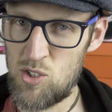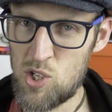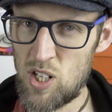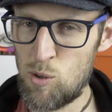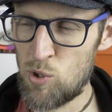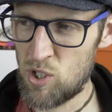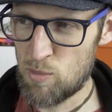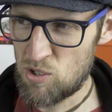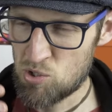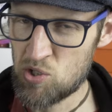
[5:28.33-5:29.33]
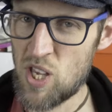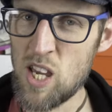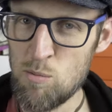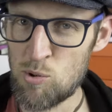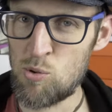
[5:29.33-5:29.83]
Certainly one of the most
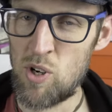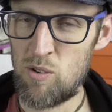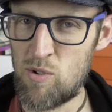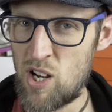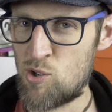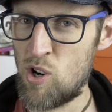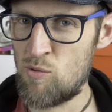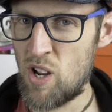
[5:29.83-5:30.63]
stable retro